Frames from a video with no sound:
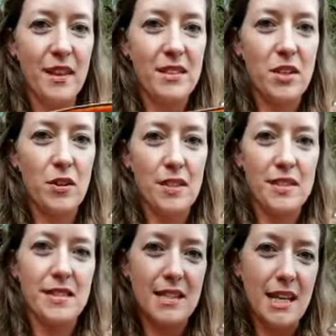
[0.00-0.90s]
So
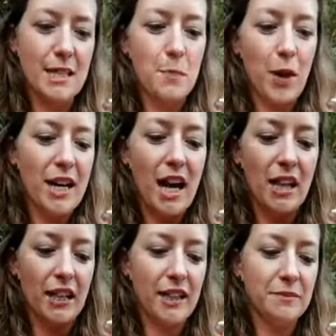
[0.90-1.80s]
this nice bright
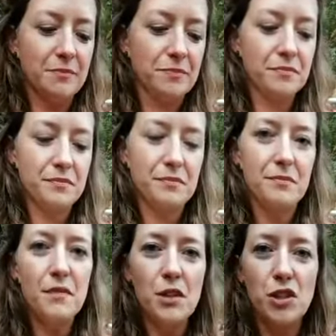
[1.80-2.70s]
color,
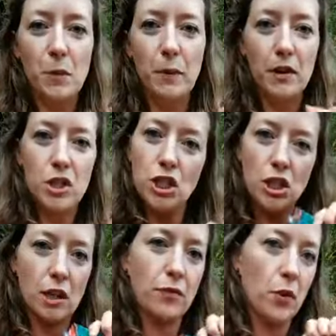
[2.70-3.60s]
super
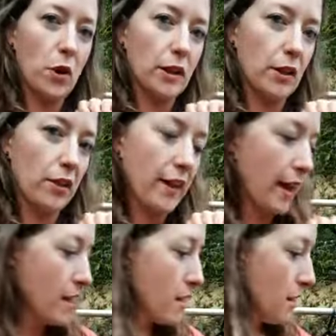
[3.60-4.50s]
cheerful little
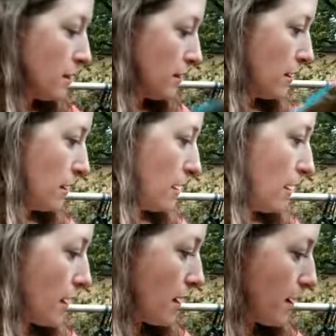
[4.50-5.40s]
thing.
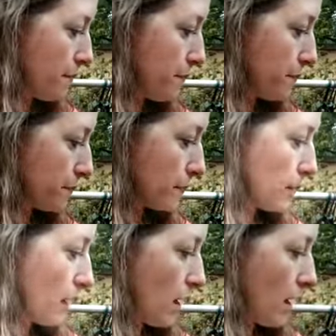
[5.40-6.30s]

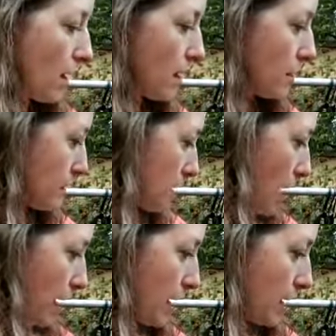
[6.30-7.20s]
And
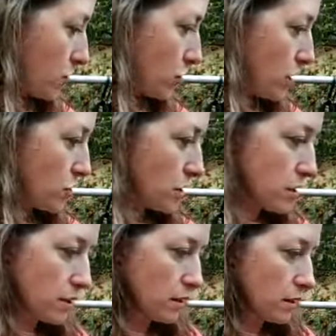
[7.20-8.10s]
I actually
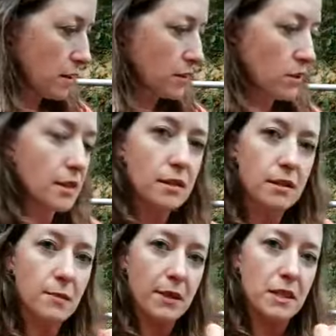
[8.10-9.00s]
this is
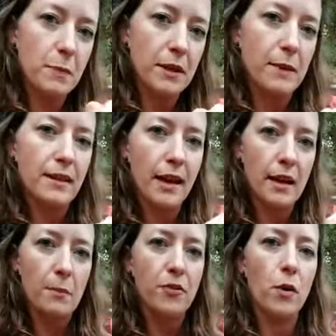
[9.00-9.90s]
something that's been in my
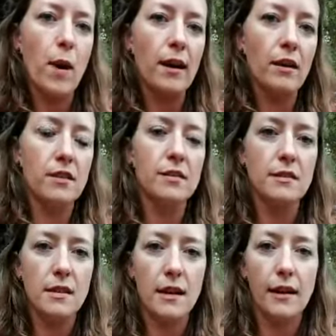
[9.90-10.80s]
lineup for a while. This is
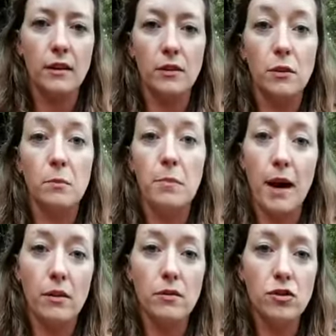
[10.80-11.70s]
the heirloom
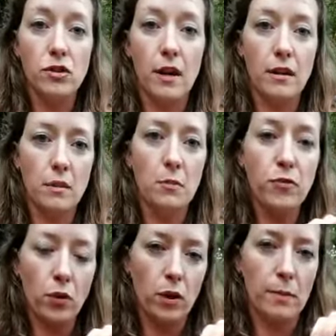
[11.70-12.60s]
pouch, the heirloom
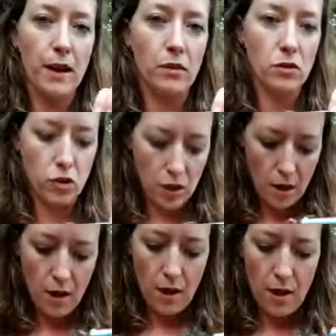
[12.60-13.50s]
floral pouch.
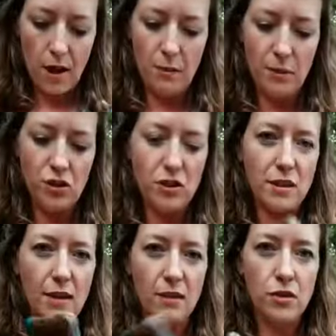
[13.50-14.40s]
But just
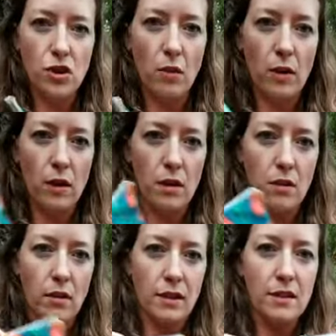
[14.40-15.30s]
kind of showing you,
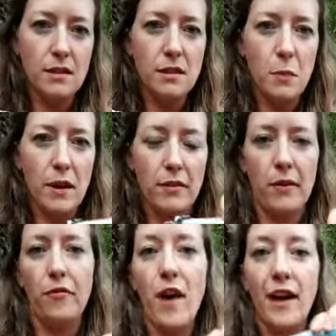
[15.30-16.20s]
like, this is where the
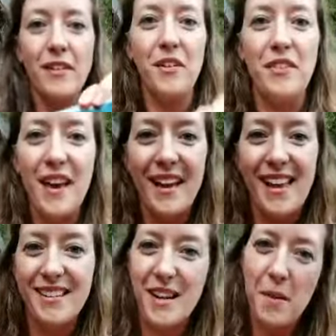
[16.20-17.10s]
final thing
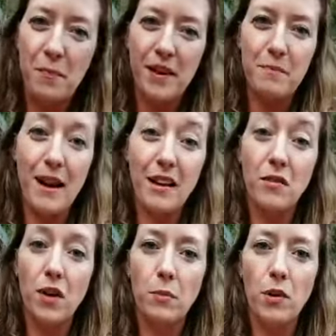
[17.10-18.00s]
ended up back in
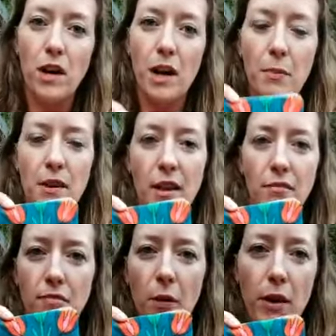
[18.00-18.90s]
February, but like
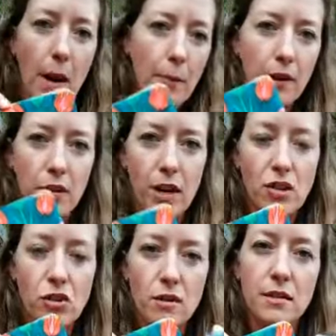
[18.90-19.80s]
there were a couple
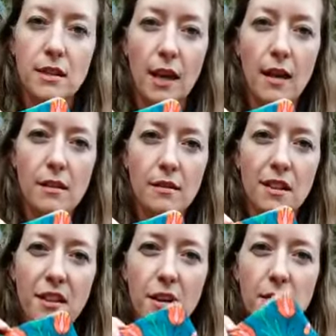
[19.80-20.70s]
iterations to get
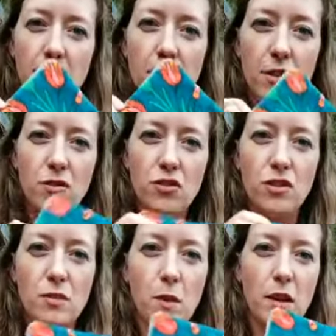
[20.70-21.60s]
to this, and so this is
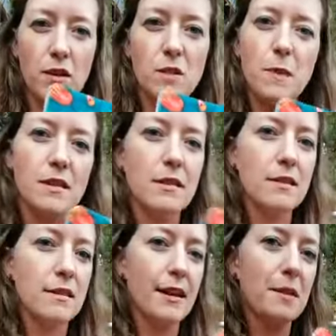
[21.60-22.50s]
just one of those
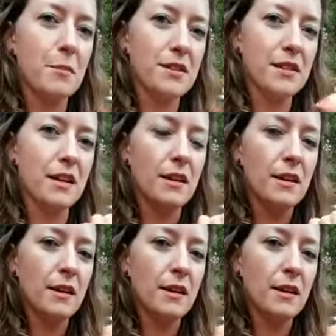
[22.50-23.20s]
pieces that I had printed.